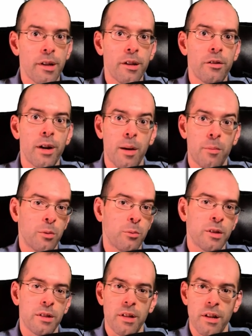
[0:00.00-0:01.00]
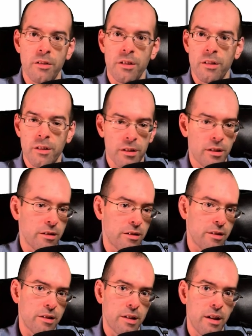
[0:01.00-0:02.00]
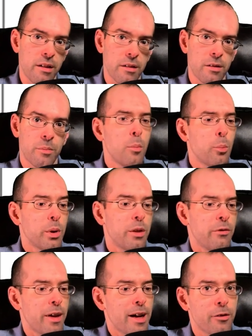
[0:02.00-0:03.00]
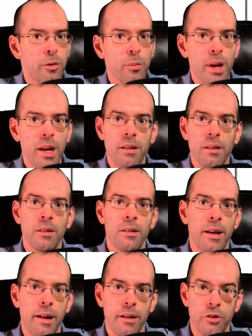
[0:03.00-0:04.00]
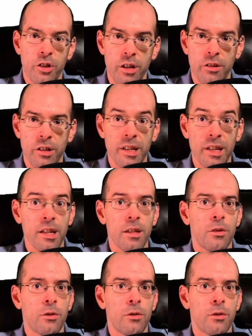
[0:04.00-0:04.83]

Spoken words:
grab someone's attention, such as in this case. But the fact remains that changing keys